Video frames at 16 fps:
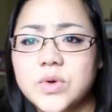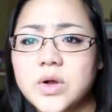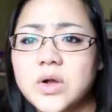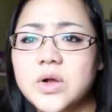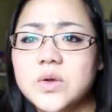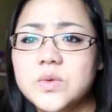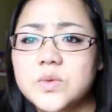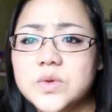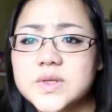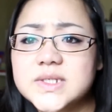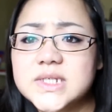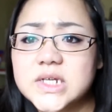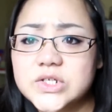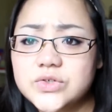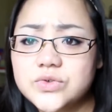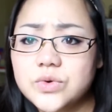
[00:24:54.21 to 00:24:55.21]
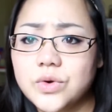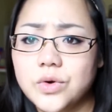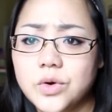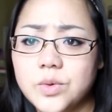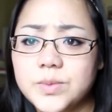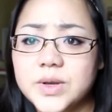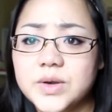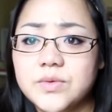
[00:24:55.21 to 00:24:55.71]
well, we'll send you
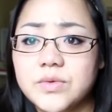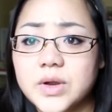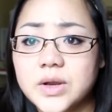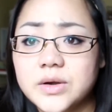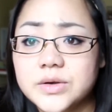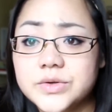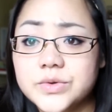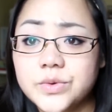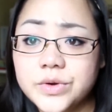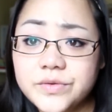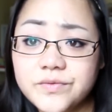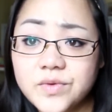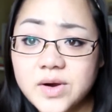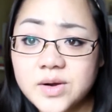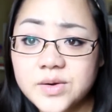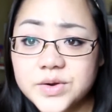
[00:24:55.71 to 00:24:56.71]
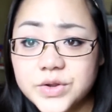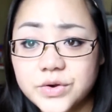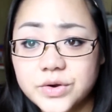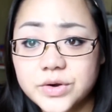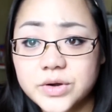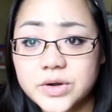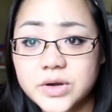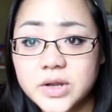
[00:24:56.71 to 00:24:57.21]
home and run a 24-hour
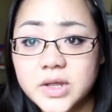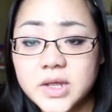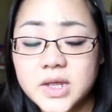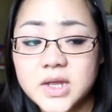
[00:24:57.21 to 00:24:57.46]
urine,